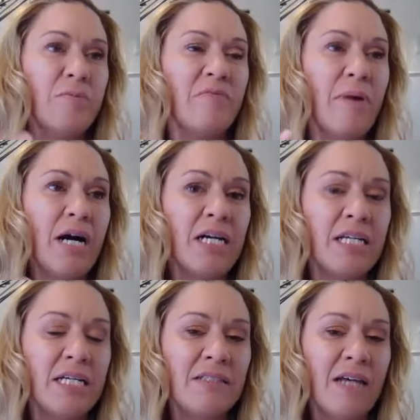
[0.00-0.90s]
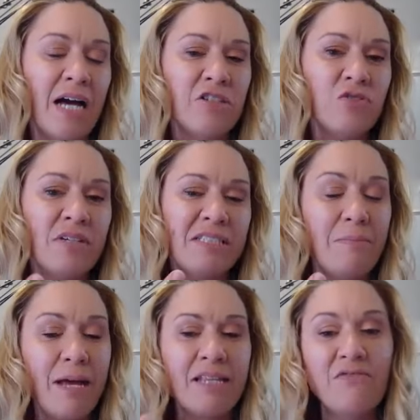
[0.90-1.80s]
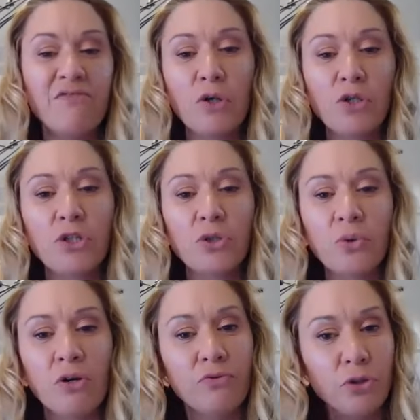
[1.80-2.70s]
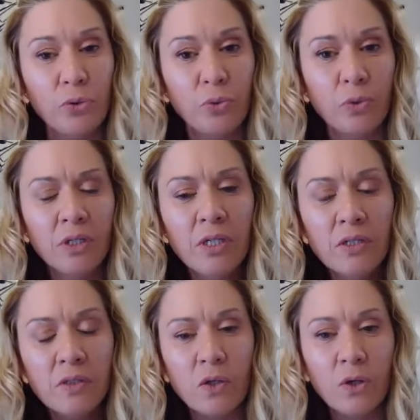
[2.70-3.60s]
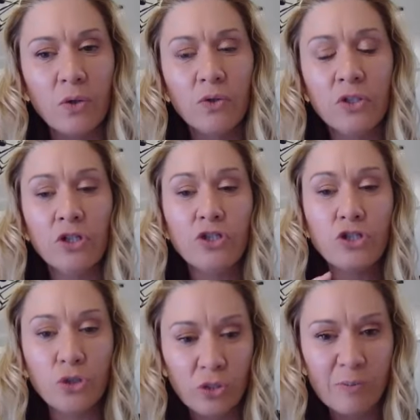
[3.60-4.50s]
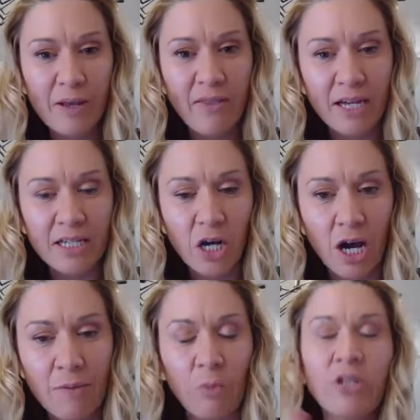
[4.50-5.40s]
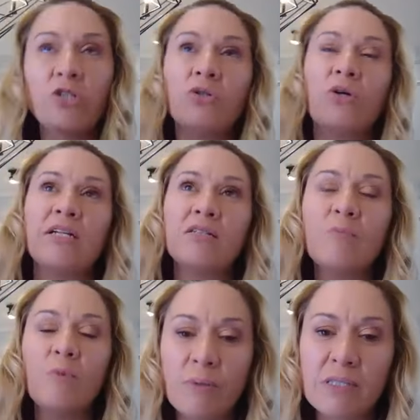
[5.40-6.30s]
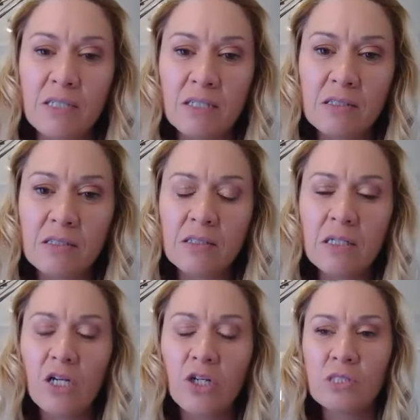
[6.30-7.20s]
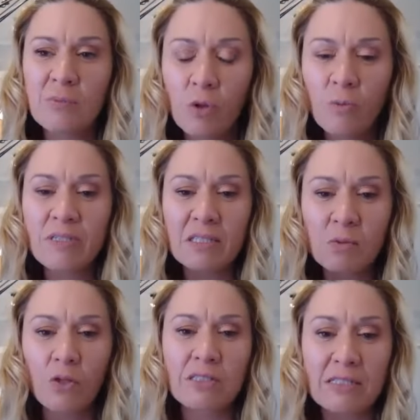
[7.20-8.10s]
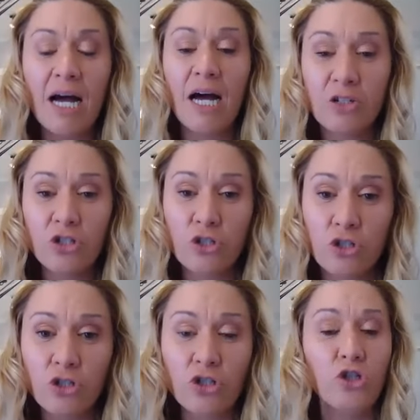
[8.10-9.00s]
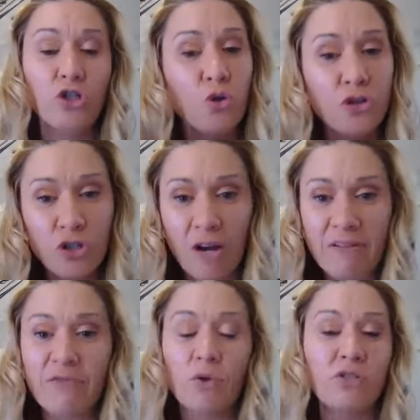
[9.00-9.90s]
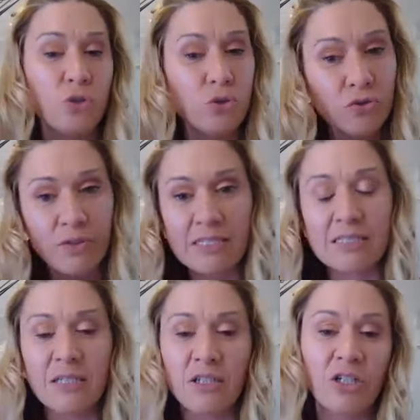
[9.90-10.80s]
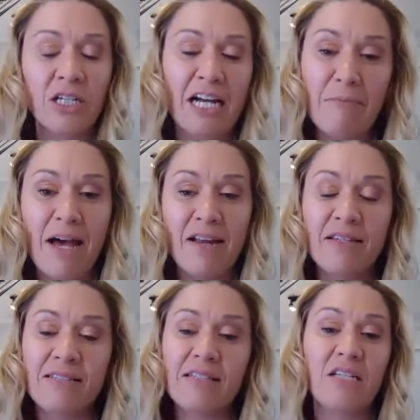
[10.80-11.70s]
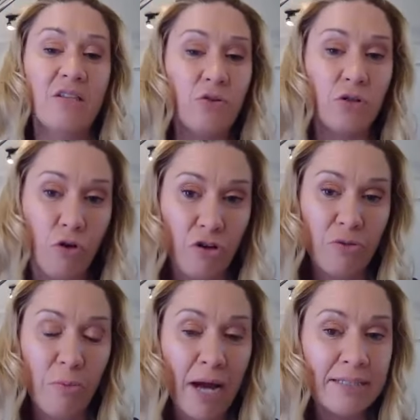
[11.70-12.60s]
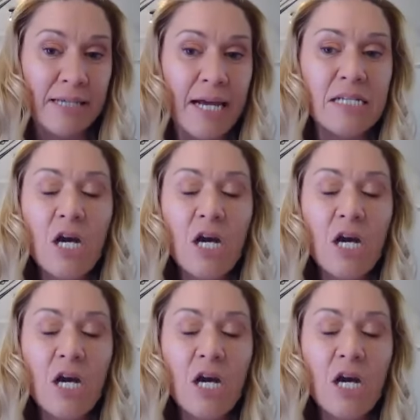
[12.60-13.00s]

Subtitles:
marketing is underestimating the value of you. So, do spend that time. Like when you're in a small business, your small business works as hard as you do. You're the driving force. You're the reason that you're going to come out of this in either a growth mindset